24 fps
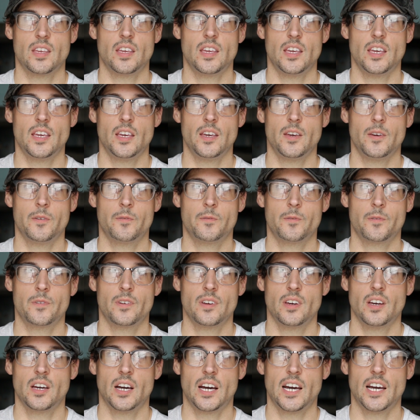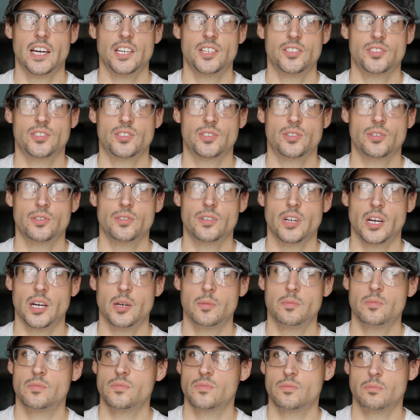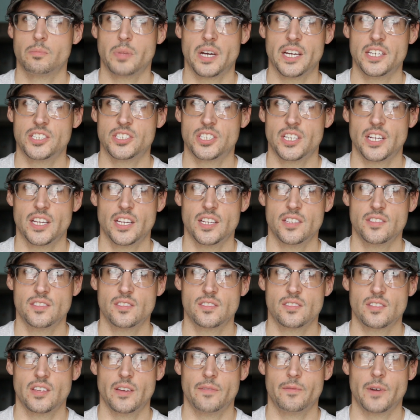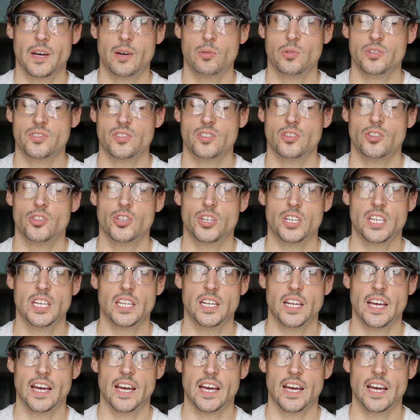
if I screwed up by chance, if I wasn't looking